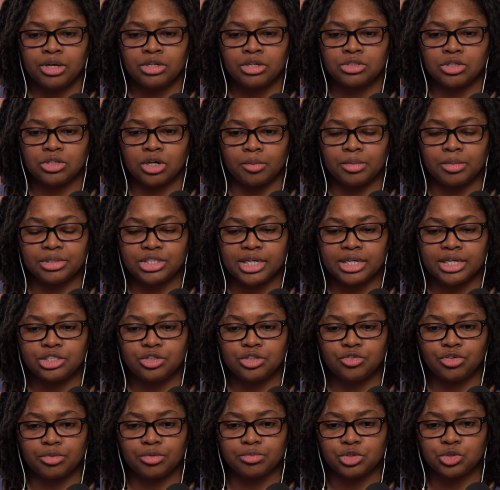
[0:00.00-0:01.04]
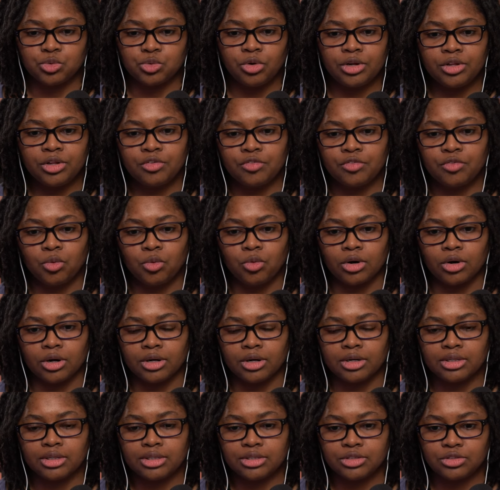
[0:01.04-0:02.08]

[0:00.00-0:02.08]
So I'm gonna change it from 24